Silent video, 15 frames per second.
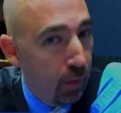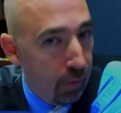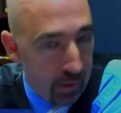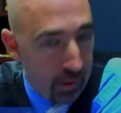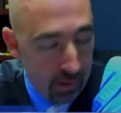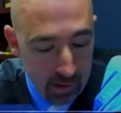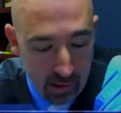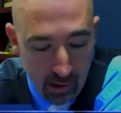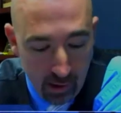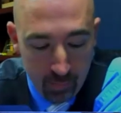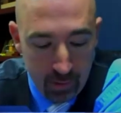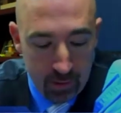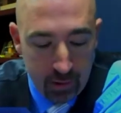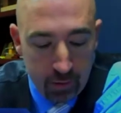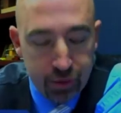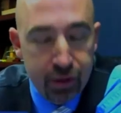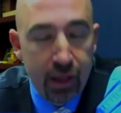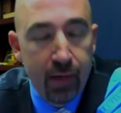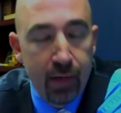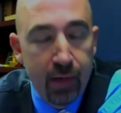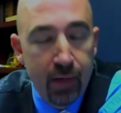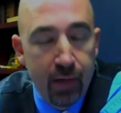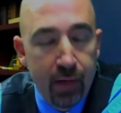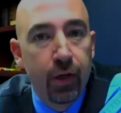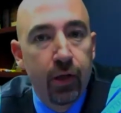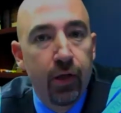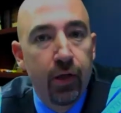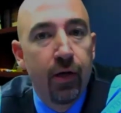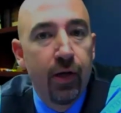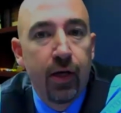Chambers was clearly
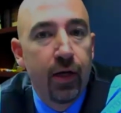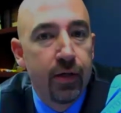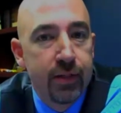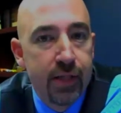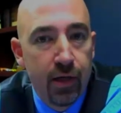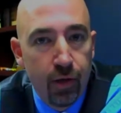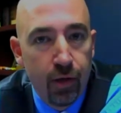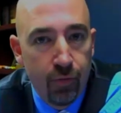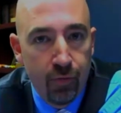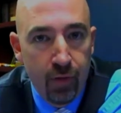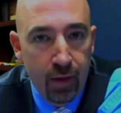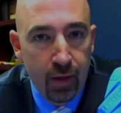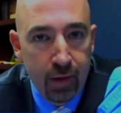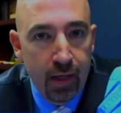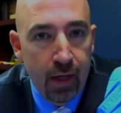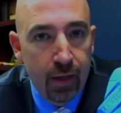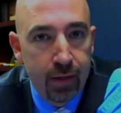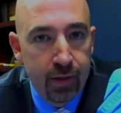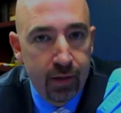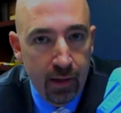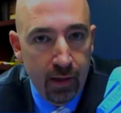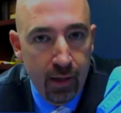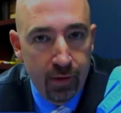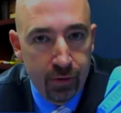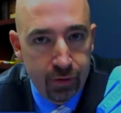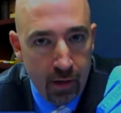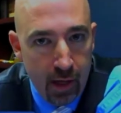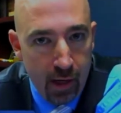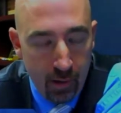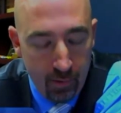irritated over this. He has to delay the trial,
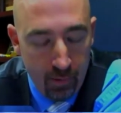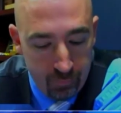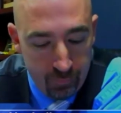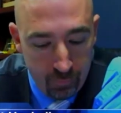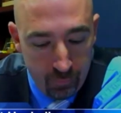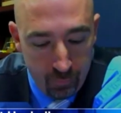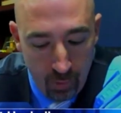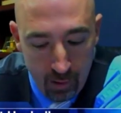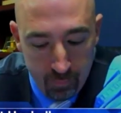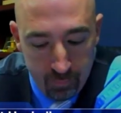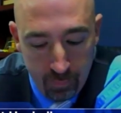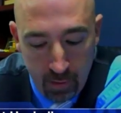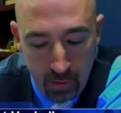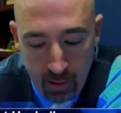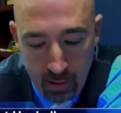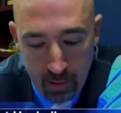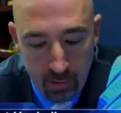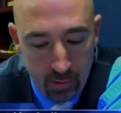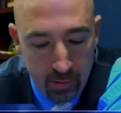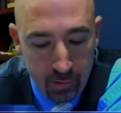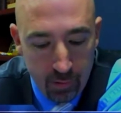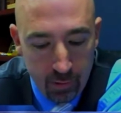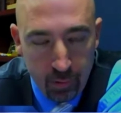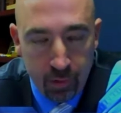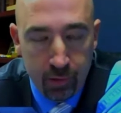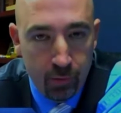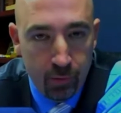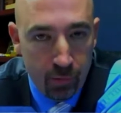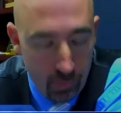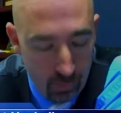right? And there was a whole
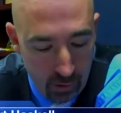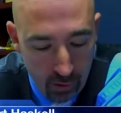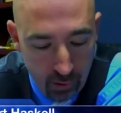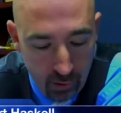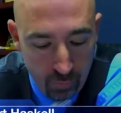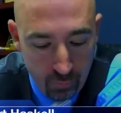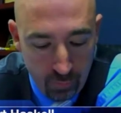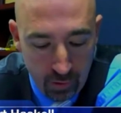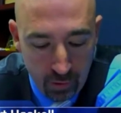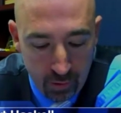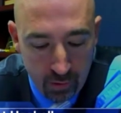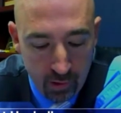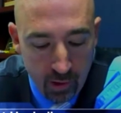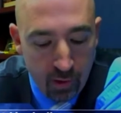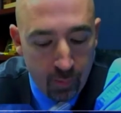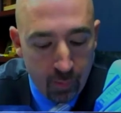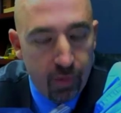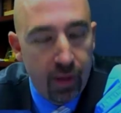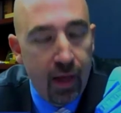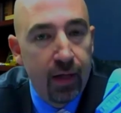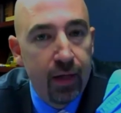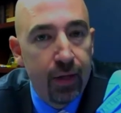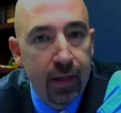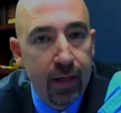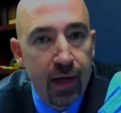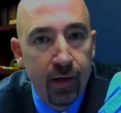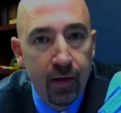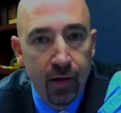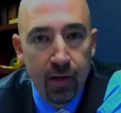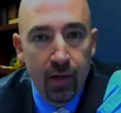hearing over this. But then he said,
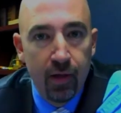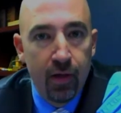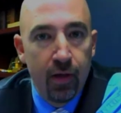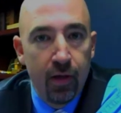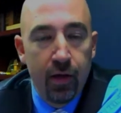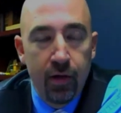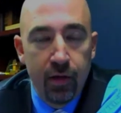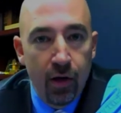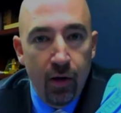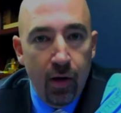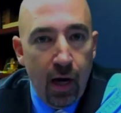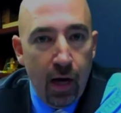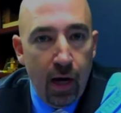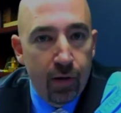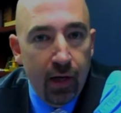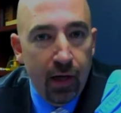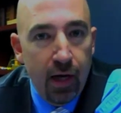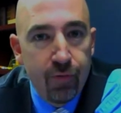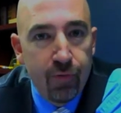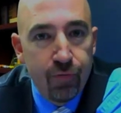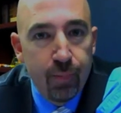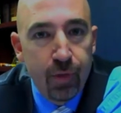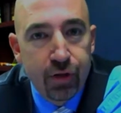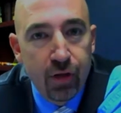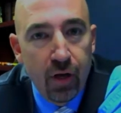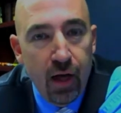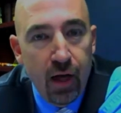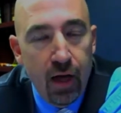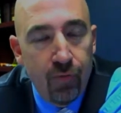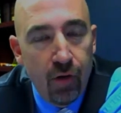You know, how can I even be sure I
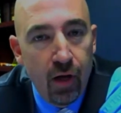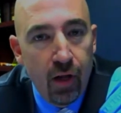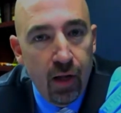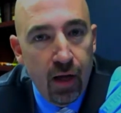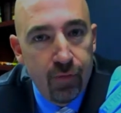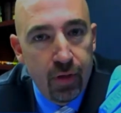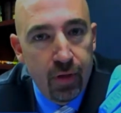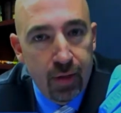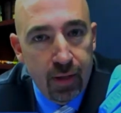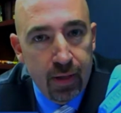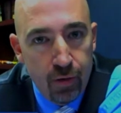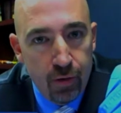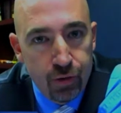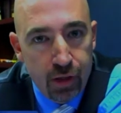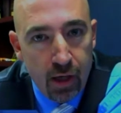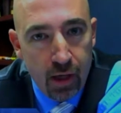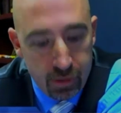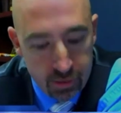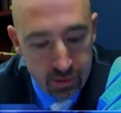have all the evidence now, Judge?